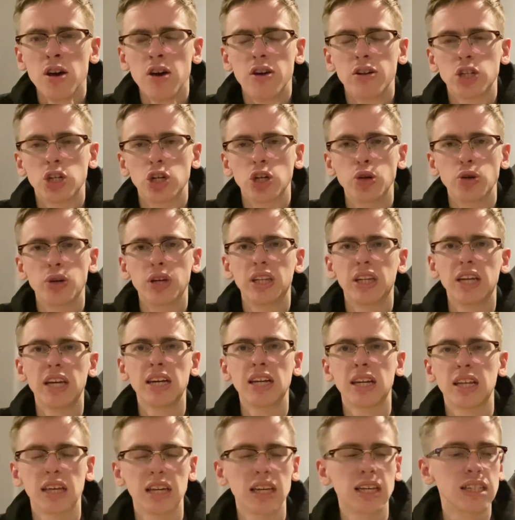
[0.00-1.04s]
to Luka Dean. I
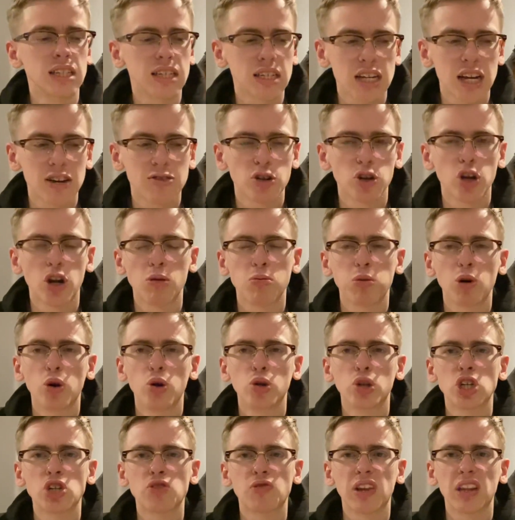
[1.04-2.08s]
think he deserves a lot of
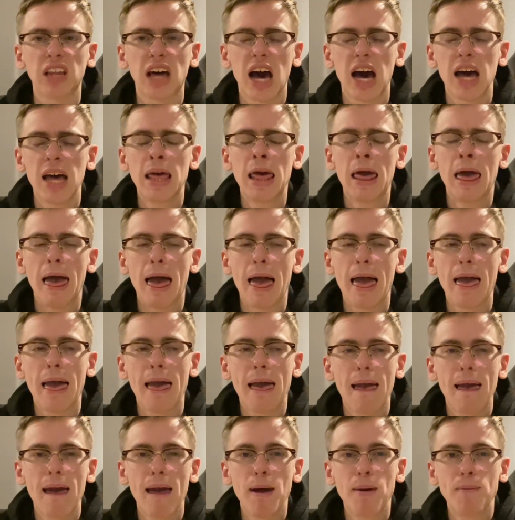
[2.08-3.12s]
plaudits for
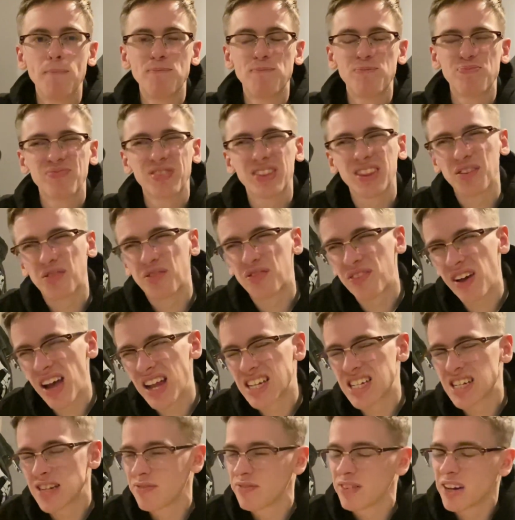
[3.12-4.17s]
that.
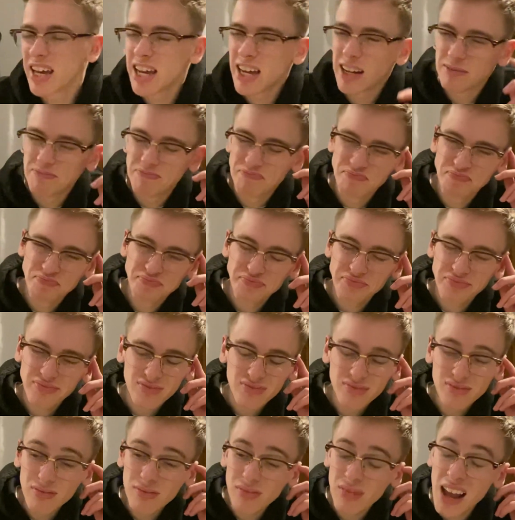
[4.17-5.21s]
Defensively,
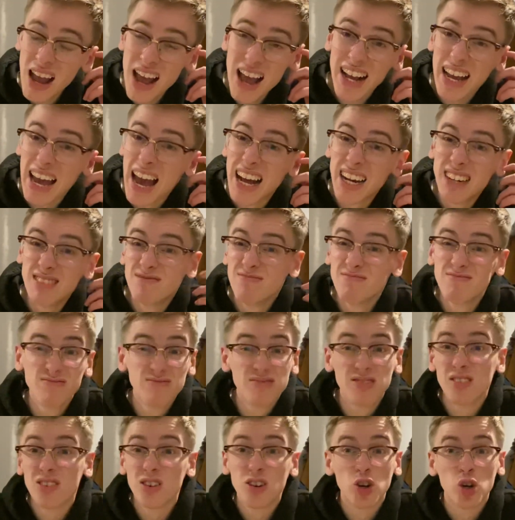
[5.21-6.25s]
again,
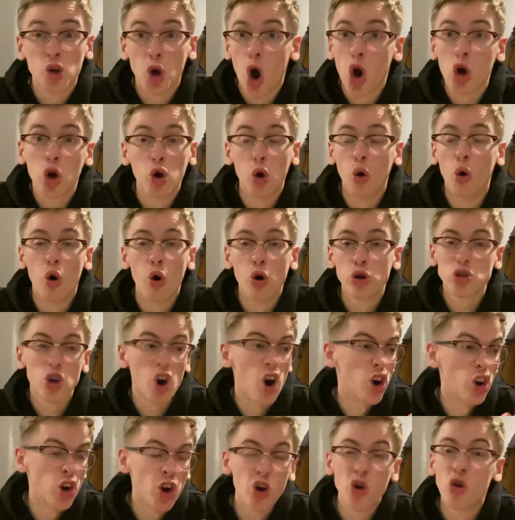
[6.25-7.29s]
got caught
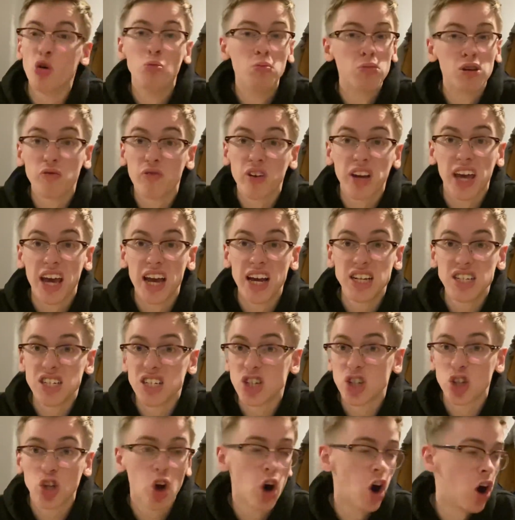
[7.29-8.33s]
on a number of occasions,
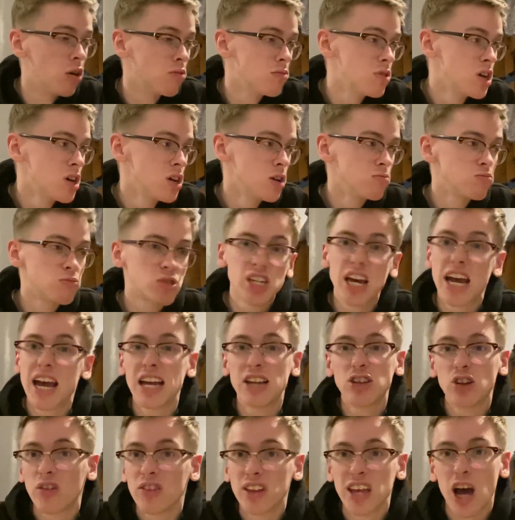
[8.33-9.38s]
got turned
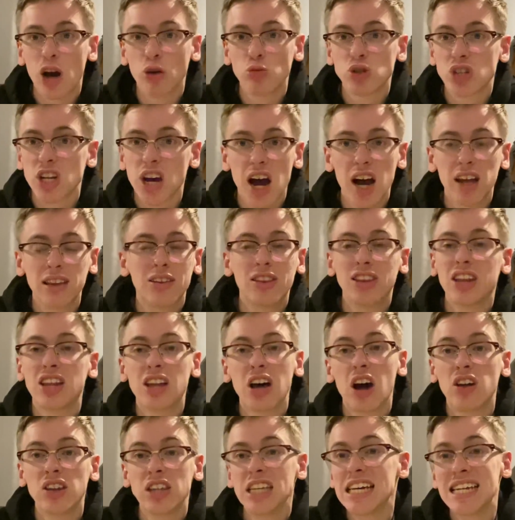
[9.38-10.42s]
on the outside and
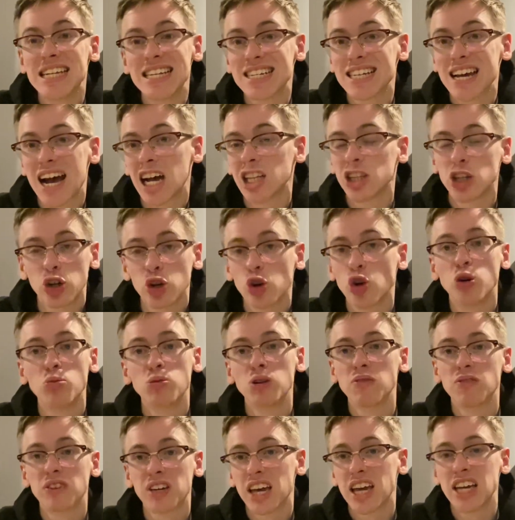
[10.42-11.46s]
on the inside on a couple of
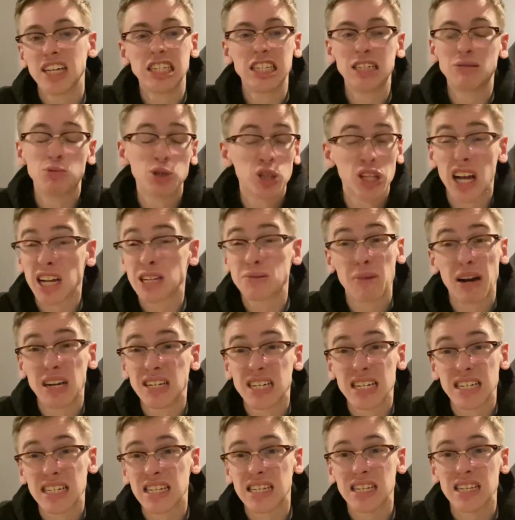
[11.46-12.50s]
occasions, but that's
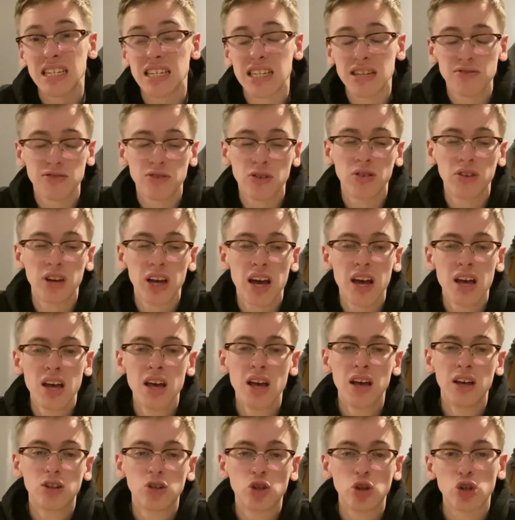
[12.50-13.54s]
Manchester City for you.
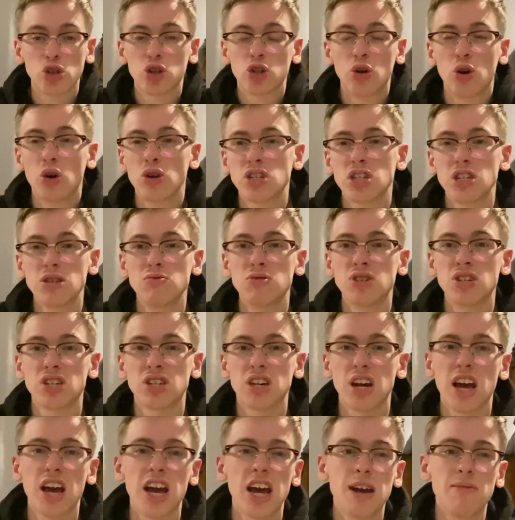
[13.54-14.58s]
Just thought he was
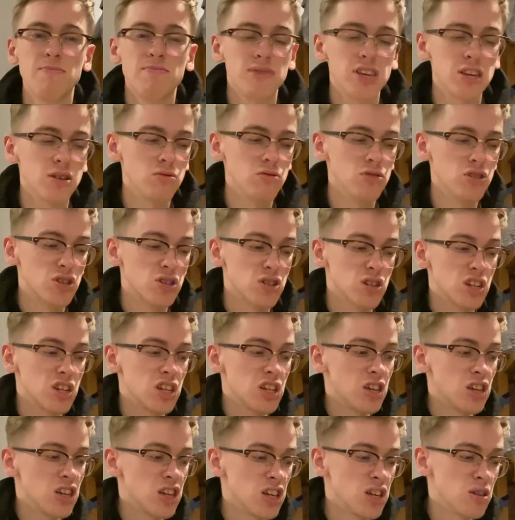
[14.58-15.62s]

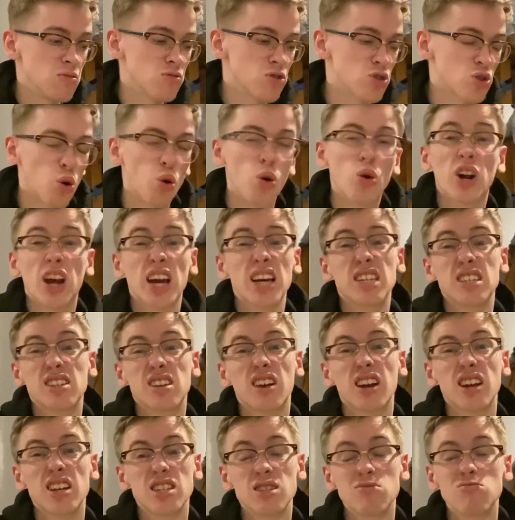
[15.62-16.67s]
all right
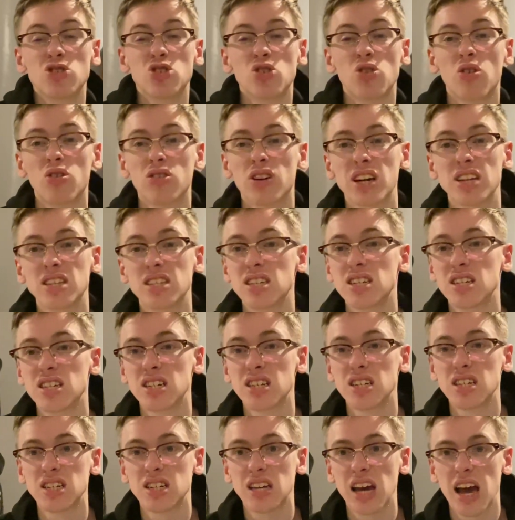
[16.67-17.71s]
tonight. He was all right.
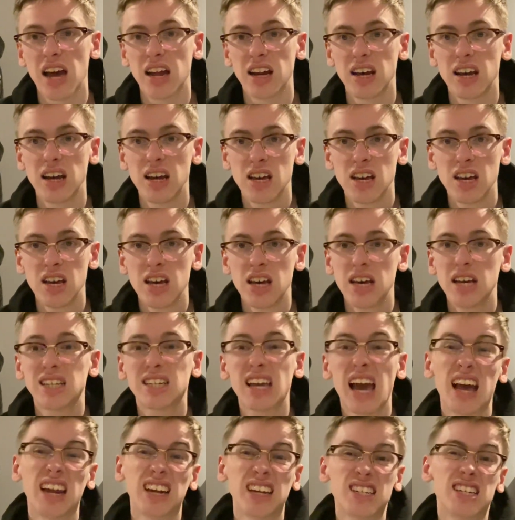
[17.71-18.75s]
He's getting a
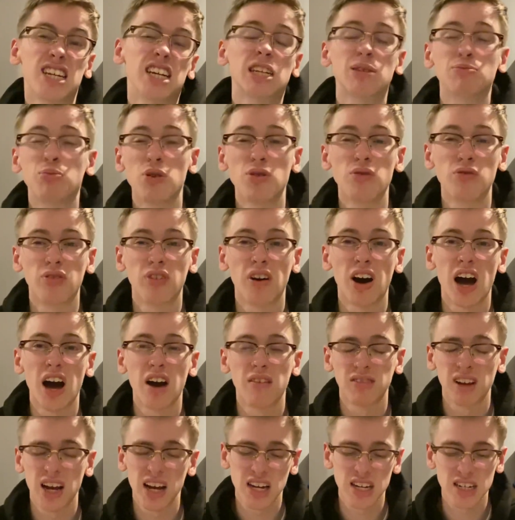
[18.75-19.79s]
6.5.
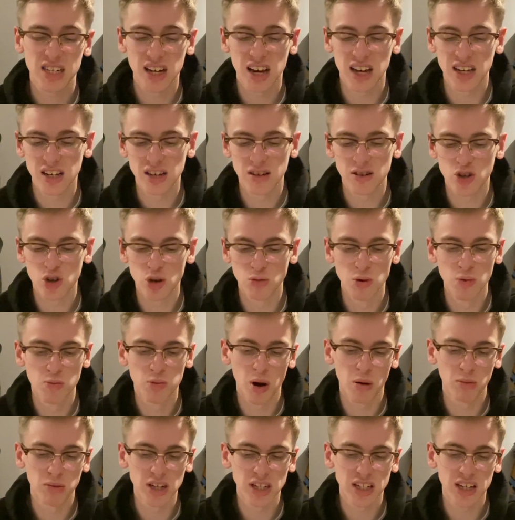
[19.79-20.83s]
Like I said, some would
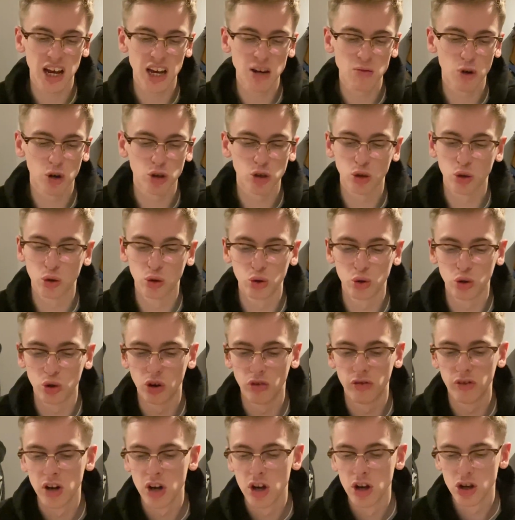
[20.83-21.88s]
probably say he wasn't good enough.
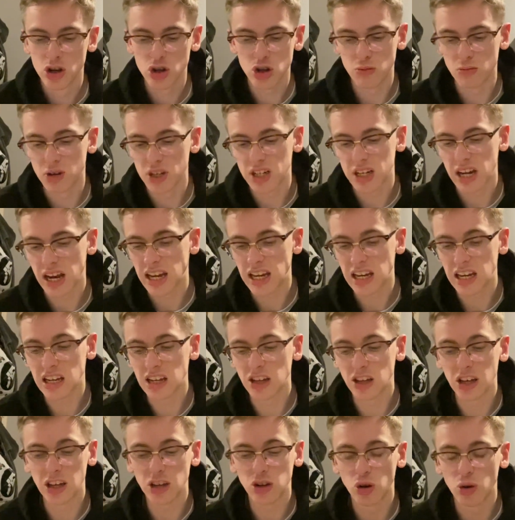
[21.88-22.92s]
Some would say
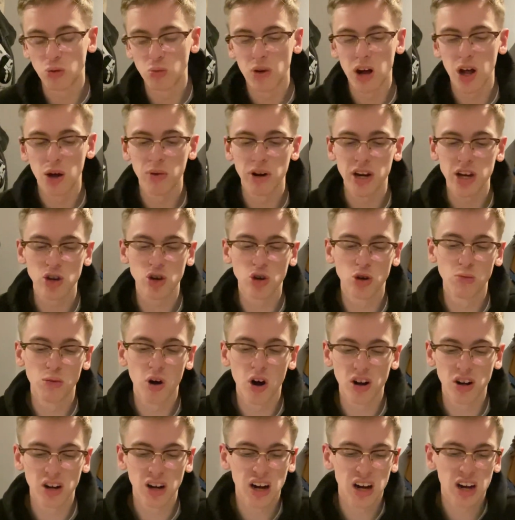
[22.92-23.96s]
he done well when he come
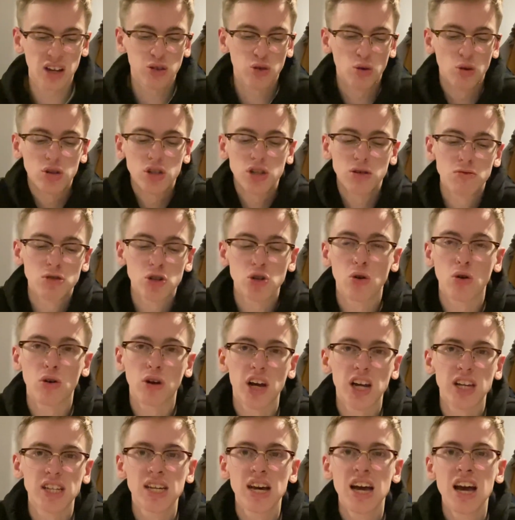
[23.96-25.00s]
on. I thought he was all
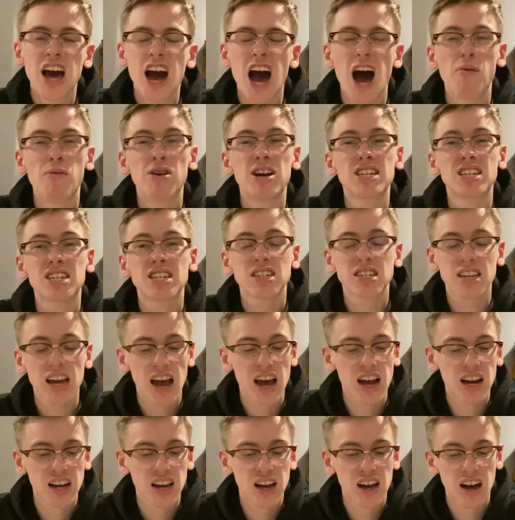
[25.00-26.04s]
right. Hammers is
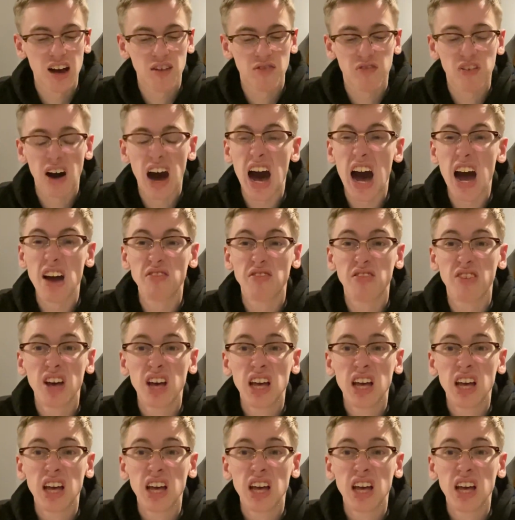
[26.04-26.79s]
getting a 5.